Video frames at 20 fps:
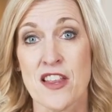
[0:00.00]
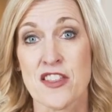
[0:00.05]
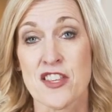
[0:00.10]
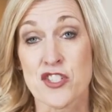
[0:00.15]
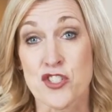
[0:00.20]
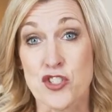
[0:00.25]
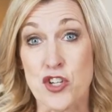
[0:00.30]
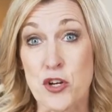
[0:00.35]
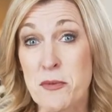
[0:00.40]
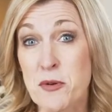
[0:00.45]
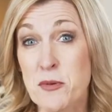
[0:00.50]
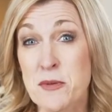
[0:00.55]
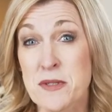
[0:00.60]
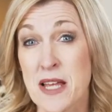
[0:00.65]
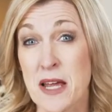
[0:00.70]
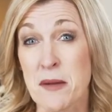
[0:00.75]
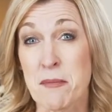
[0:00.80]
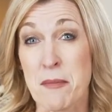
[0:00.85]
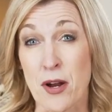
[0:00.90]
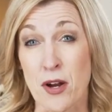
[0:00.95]
The sermon was
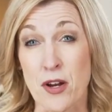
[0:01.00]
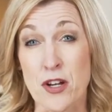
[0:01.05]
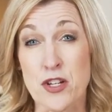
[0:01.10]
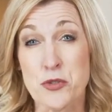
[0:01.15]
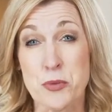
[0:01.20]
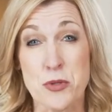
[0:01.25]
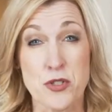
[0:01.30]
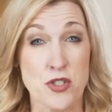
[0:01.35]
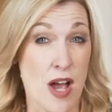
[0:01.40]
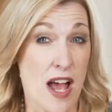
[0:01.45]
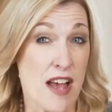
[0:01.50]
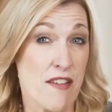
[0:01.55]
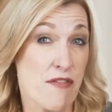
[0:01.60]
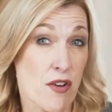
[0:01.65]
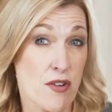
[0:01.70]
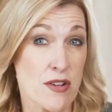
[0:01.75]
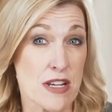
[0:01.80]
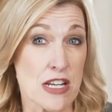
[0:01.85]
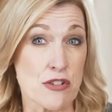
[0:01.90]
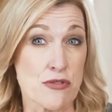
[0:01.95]
on marriage, which I
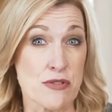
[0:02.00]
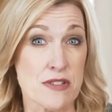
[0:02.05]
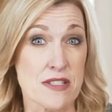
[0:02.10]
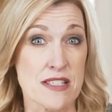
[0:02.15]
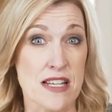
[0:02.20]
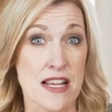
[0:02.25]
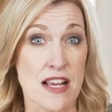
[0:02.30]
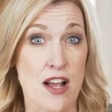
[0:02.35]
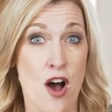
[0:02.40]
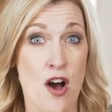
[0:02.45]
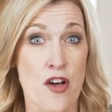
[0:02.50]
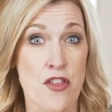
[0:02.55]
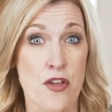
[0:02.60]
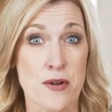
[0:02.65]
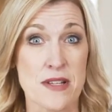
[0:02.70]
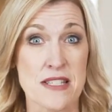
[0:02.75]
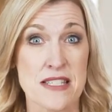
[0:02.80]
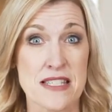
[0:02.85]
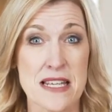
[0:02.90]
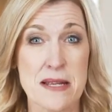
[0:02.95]
found interesting, although
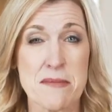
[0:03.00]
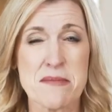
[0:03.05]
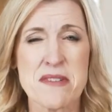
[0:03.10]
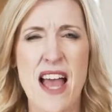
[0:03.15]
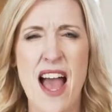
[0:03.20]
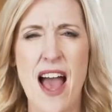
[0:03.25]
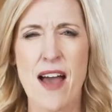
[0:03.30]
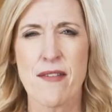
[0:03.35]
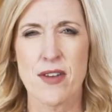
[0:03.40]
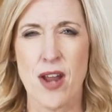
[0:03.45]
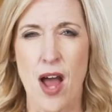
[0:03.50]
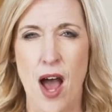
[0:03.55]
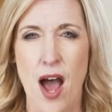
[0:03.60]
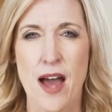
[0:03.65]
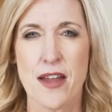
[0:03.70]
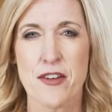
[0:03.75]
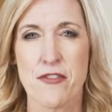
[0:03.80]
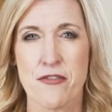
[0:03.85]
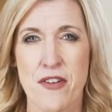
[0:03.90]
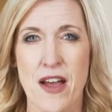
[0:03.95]
it seemed to have an
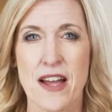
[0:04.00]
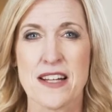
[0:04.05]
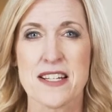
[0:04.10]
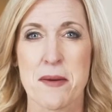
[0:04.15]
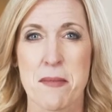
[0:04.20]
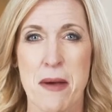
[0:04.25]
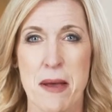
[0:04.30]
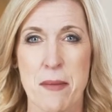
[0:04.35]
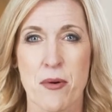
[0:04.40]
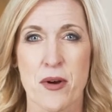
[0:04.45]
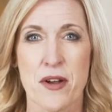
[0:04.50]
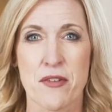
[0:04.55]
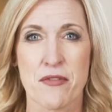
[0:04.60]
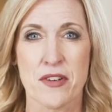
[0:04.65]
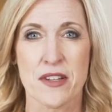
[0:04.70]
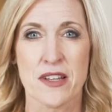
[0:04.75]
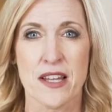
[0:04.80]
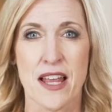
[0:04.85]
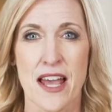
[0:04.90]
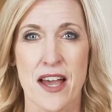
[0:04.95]
odd effect on my
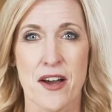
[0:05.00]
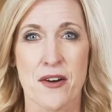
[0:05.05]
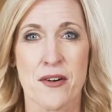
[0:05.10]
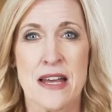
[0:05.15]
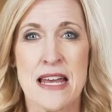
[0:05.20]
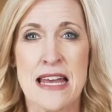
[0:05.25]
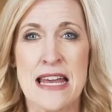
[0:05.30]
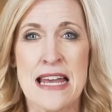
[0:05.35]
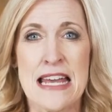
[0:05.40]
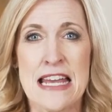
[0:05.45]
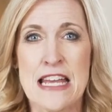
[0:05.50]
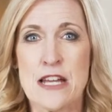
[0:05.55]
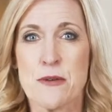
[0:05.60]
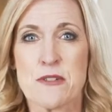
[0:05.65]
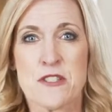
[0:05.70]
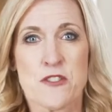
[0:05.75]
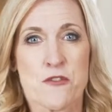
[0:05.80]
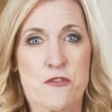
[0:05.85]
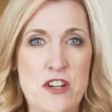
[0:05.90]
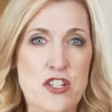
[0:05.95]
boyfriend, Leo. He
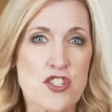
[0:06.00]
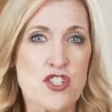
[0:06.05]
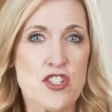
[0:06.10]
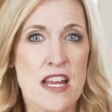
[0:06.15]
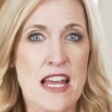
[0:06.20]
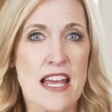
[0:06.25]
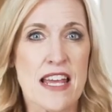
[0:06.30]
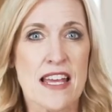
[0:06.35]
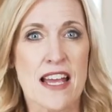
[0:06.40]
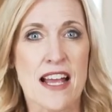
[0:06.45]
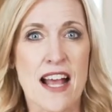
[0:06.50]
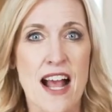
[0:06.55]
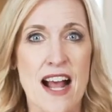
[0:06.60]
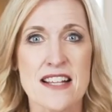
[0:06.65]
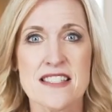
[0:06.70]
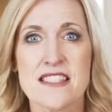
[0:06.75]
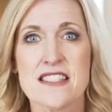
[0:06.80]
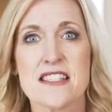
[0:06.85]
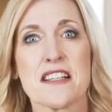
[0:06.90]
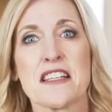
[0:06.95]
was fidgeting and
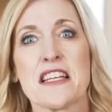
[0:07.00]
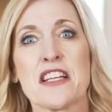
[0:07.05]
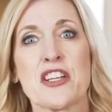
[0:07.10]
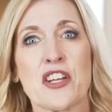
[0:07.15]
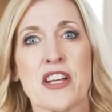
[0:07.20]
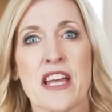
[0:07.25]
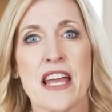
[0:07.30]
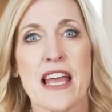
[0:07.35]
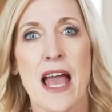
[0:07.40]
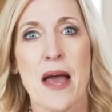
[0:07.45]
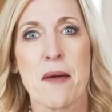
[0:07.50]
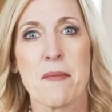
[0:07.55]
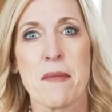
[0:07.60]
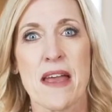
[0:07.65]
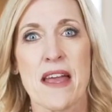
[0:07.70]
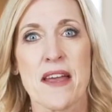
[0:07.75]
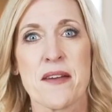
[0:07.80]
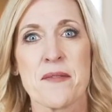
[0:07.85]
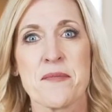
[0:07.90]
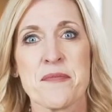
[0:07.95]
constantly looking at
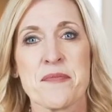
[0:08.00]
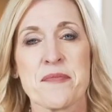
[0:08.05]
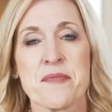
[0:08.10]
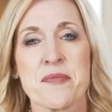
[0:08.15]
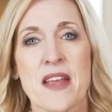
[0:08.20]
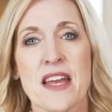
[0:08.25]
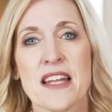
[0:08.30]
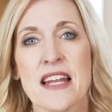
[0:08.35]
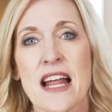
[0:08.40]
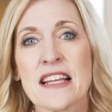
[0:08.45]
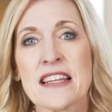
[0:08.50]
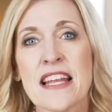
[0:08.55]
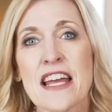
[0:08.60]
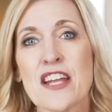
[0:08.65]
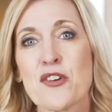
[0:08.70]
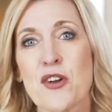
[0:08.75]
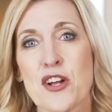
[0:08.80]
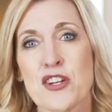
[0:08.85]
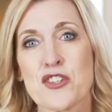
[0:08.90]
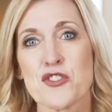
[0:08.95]
me. And I
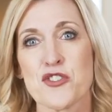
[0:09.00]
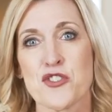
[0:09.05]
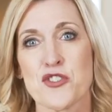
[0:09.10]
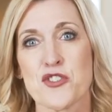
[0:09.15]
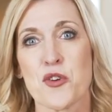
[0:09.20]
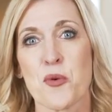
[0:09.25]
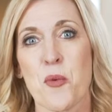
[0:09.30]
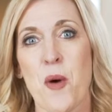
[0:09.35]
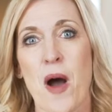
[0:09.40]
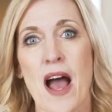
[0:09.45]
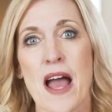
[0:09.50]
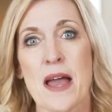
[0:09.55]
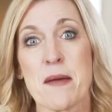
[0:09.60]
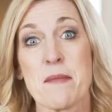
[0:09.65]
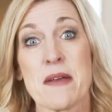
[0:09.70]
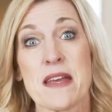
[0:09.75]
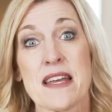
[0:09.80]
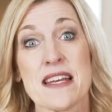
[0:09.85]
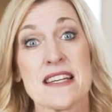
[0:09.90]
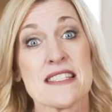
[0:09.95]
later understood why,
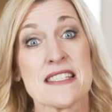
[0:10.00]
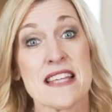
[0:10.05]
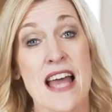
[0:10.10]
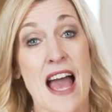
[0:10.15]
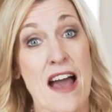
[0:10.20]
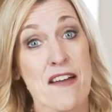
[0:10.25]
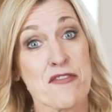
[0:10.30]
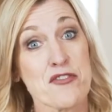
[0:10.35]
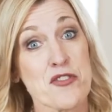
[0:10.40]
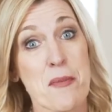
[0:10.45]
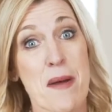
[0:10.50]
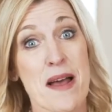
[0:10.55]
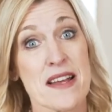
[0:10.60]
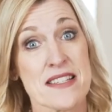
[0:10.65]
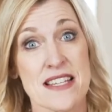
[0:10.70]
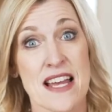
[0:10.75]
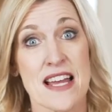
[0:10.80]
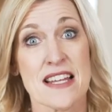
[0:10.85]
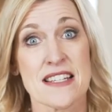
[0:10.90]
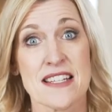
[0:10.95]
because after
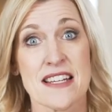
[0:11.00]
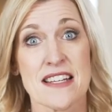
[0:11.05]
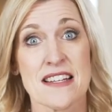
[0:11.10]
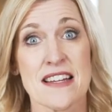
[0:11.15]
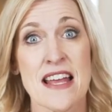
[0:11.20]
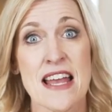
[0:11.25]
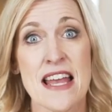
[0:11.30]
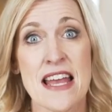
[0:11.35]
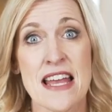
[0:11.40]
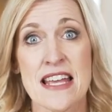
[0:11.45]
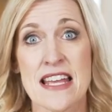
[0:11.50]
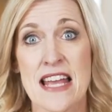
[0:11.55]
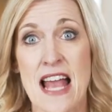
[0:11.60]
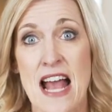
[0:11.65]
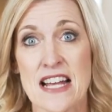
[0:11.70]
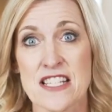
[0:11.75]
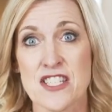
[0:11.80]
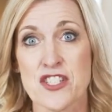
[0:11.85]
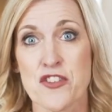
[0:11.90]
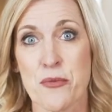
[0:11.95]
Mass ended, he
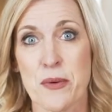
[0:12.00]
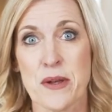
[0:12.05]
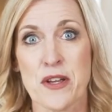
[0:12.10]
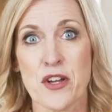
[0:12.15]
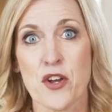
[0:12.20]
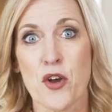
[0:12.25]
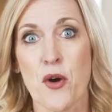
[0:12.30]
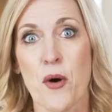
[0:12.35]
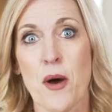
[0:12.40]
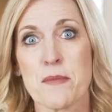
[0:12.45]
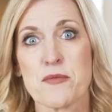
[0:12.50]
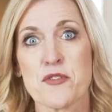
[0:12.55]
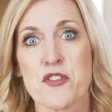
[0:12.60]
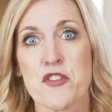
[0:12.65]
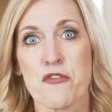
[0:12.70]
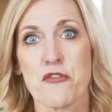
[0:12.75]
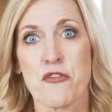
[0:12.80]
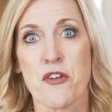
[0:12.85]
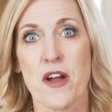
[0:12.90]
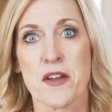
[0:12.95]
asked if we could go up to
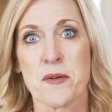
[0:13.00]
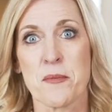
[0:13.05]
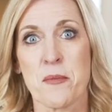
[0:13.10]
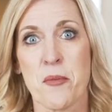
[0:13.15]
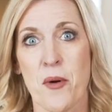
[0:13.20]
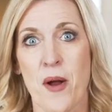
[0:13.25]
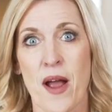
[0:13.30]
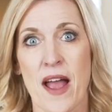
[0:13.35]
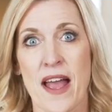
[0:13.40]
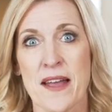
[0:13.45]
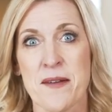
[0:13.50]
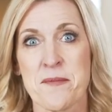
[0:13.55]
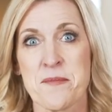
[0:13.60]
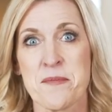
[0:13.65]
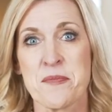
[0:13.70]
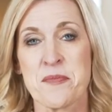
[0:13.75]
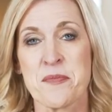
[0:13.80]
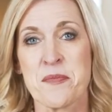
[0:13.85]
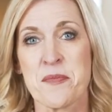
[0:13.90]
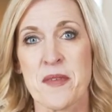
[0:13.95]
the front and pray.
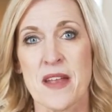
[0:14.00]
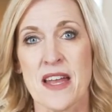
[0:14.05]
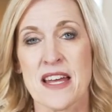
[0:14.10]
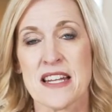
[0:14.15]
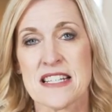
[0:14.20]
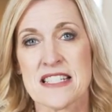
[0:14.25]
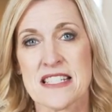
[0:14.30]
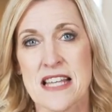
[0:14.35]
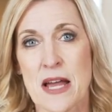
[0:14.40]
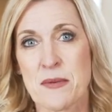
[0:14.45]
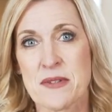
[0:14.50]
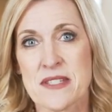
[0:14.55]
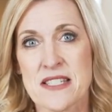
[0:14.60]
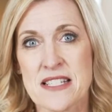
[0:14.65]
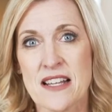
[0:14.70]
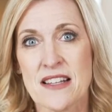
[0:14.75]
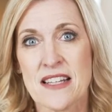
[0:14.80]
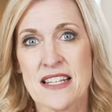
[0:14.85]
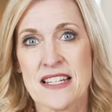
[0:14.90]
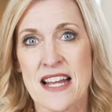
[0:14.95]
And as I was
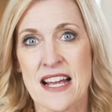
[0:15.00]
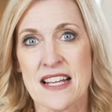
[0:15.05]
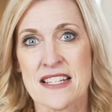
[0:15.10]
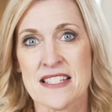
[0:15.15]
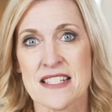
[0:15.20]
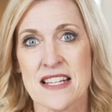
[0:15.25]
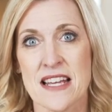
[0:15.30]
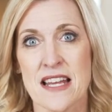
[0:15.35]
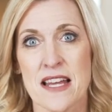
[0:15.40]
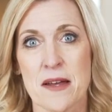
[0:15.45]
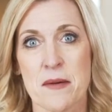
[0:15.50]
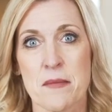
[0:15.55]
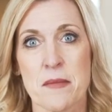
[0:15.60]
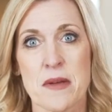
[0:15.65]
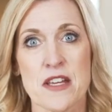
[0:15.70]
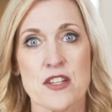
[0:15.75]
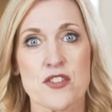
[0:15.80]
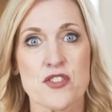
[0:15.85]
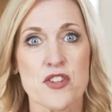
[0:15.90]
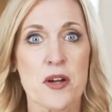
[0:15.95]
kneeling next to him,
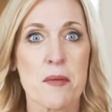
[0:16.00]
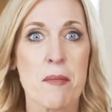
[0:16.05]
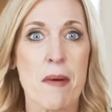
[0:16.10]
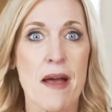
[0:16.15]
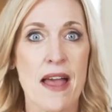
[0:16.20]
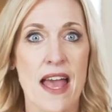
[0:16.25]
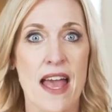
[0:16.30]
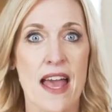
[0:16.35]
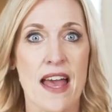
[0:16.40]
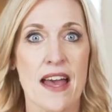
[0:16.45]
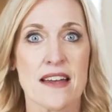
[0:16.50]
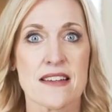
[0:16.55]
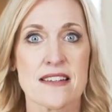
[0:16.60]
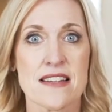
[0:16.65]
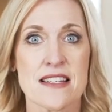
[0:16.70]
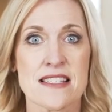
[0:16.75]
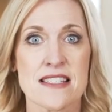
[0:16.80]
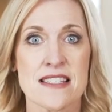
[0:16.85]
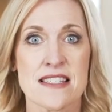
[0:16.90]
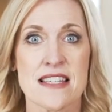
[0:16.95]
he took my
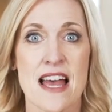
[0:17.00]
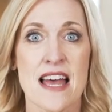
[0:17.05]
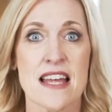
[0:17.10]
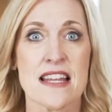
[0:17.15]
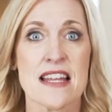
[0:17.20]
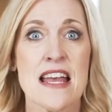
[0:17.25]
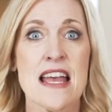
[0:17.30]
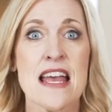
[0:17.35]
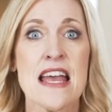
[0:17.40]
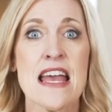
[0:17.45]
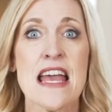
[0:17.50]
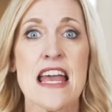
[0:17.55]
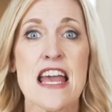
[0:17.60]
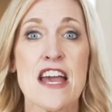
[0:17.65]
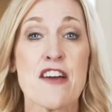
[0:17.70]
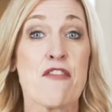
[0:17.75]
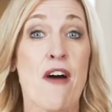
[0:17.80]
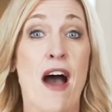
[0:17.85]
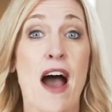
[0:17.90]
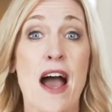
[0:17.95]
hand and said,
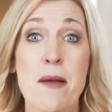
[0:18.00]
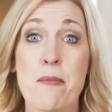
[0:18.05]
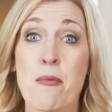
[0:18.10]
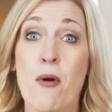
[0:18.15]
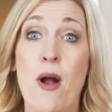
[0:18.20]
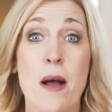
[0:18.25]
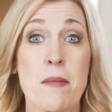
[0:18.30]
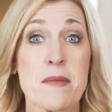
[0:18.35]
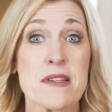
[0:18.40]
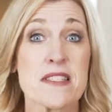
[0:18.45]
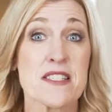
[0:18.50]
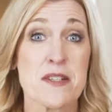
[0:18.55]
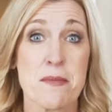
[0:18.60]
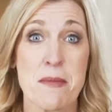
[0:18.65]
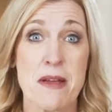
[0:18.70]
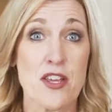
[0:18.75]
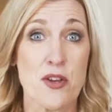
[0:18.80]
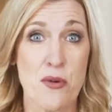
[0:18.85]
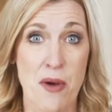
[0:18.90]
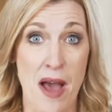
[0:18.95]
"If I promise to
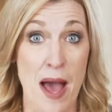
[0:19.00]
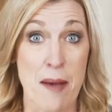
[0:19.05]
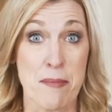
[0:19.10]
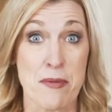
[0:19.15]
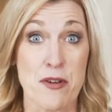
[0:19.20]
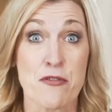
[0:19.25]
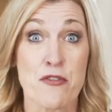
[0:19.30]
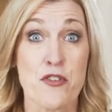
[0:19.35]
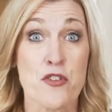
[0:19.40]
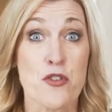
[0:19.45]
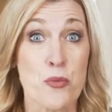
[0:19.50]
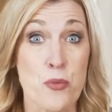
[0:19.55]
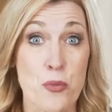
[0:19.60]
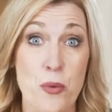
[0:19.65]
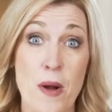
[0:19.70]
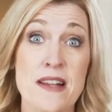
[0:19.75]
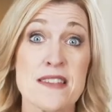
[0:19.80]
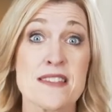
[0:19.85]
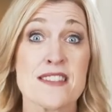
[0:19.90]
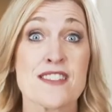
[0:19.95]
make you happy for the
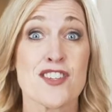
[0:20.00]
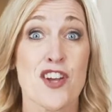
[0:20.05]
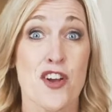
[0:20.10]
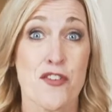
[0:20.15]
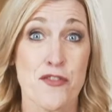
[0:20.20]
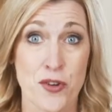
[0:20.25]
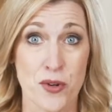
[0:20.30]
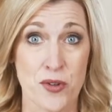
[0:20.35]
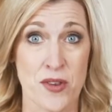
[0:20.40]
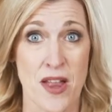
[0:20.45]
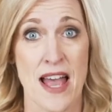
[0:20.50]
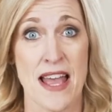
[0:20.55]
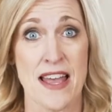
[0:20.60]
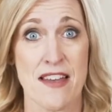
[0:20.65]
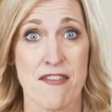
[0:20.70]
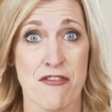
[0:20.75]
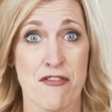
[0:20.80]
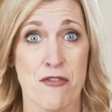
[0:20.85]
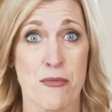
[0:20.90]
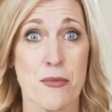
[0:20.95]
rest of your
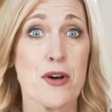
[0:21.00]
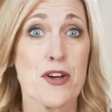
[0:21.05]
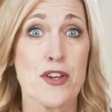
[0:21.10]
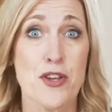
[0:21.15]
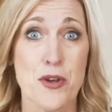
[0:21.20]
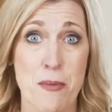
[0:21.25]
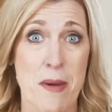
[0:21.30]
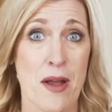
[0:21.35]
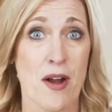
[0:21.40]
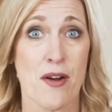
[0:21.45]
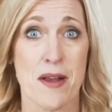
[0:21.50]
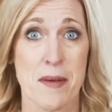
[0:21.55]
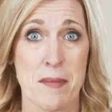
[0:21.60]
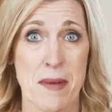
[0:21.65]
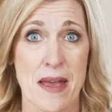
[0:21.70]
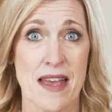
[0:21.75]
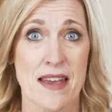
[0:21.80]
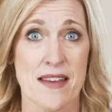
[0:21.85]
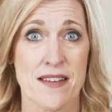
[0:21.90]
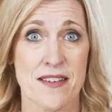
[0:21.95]
life, will you marry
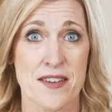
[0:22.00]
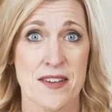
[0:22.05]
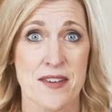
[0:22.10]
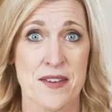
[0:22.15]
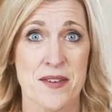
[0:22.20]
me?"